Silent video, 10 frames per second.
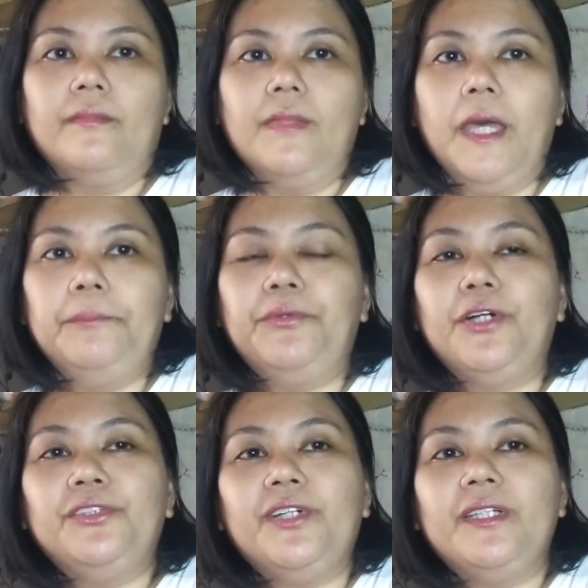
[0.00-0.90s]
I'm
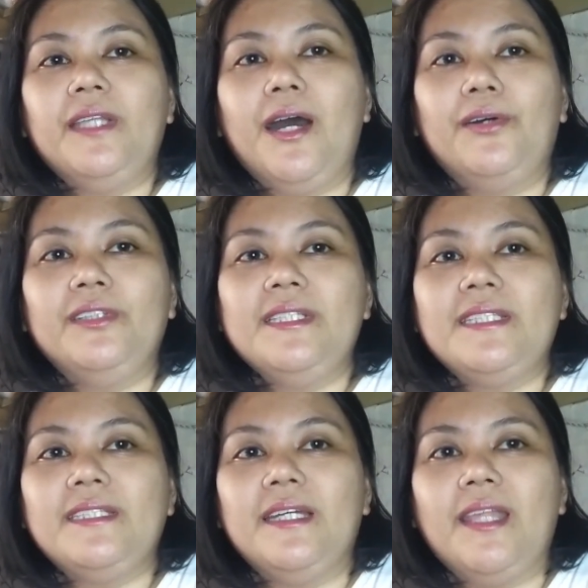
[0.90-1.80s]
proud to
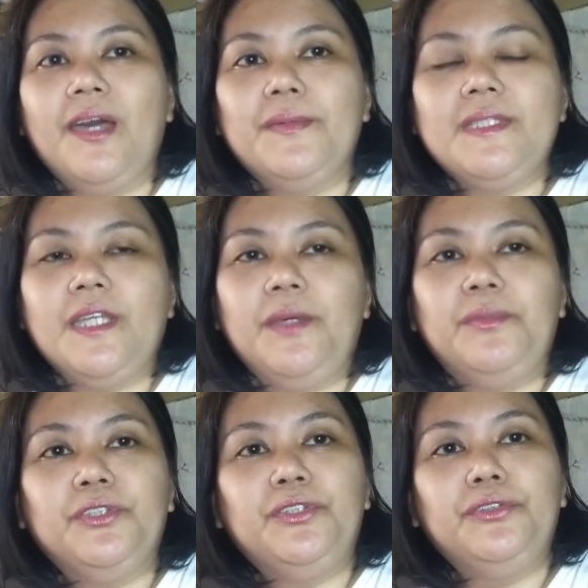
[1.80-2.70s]
announce that I was
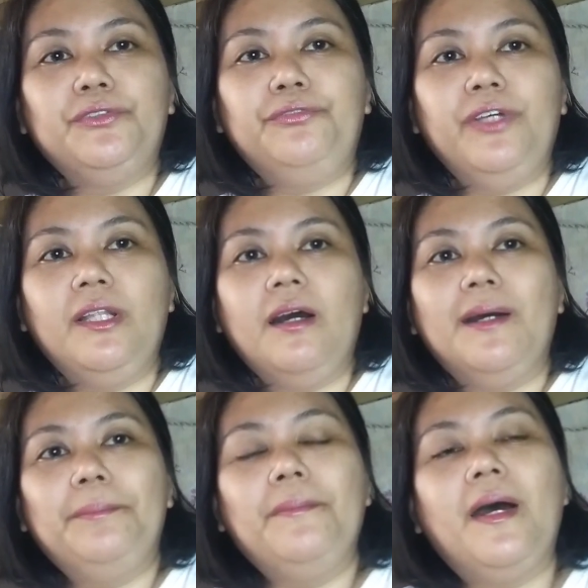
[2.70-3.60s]
able to fill
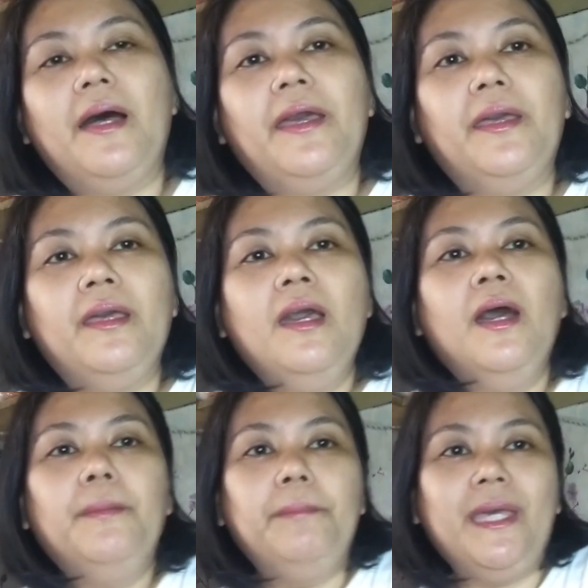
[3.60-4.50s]
up my
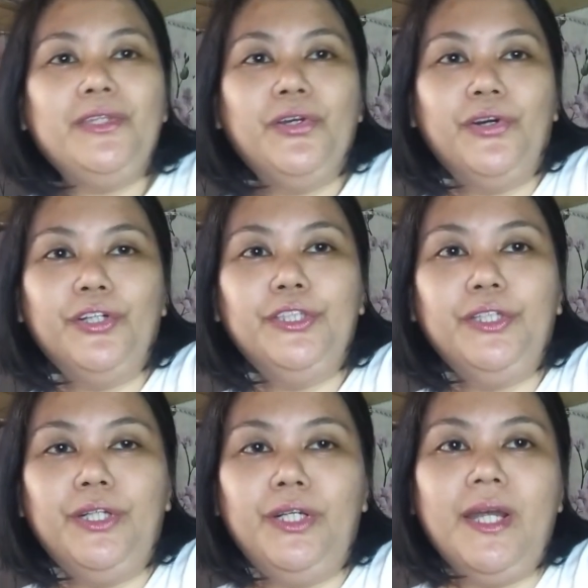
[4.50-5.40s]
made to
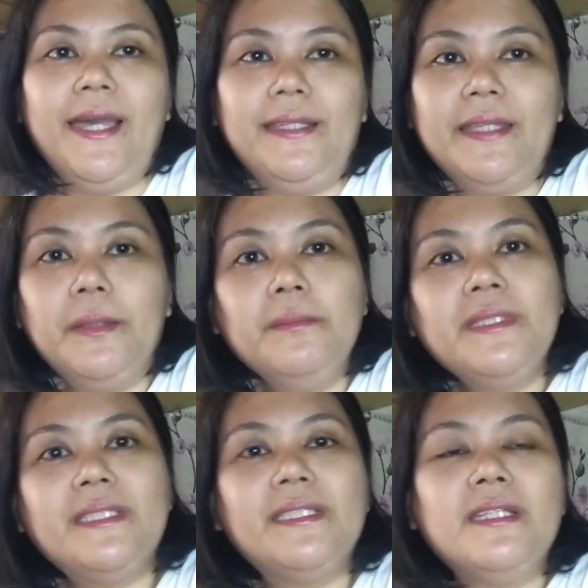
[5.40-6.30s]
order
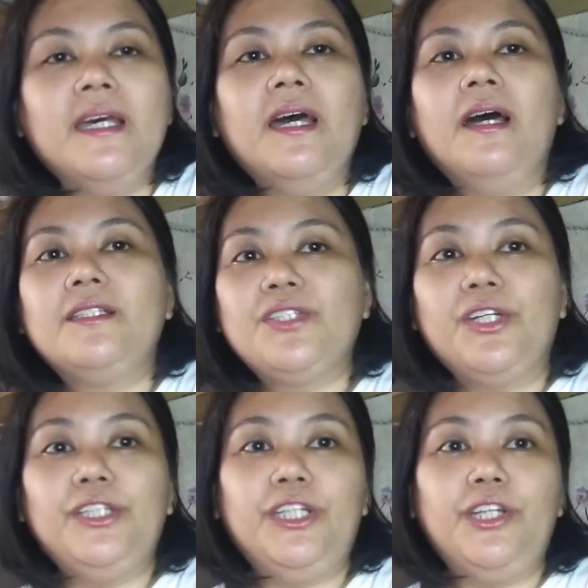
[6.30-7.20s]
items,
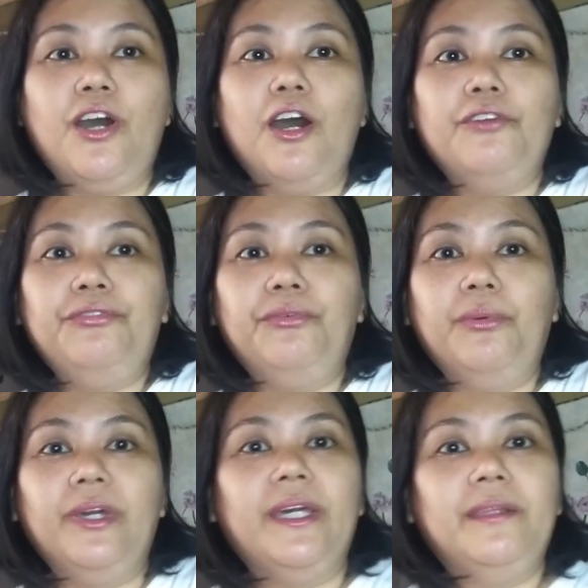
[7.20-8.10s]
starting off
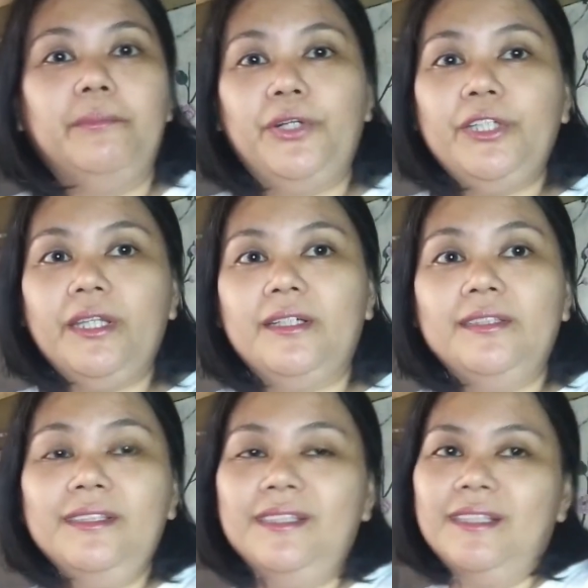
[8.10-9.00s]
with Myrtle.